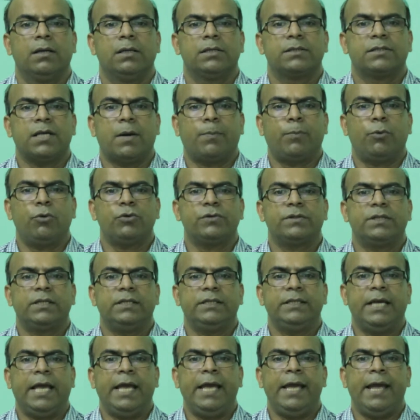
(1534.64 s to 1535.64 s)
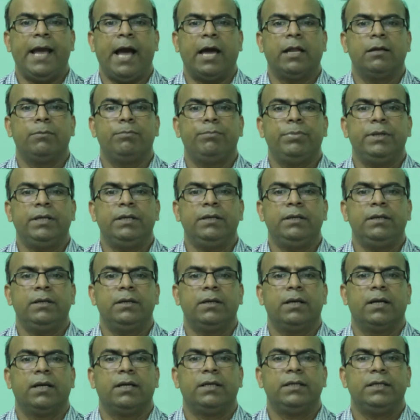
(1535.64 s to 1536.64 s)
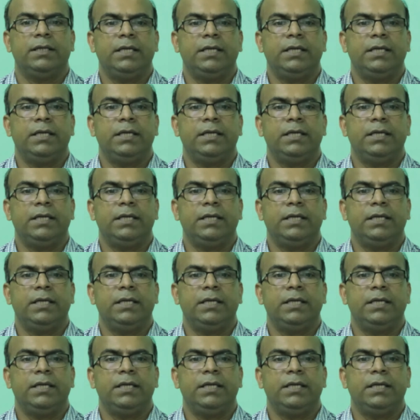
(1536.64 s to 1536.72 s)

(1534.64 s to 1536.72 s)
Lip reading: Suppose A and B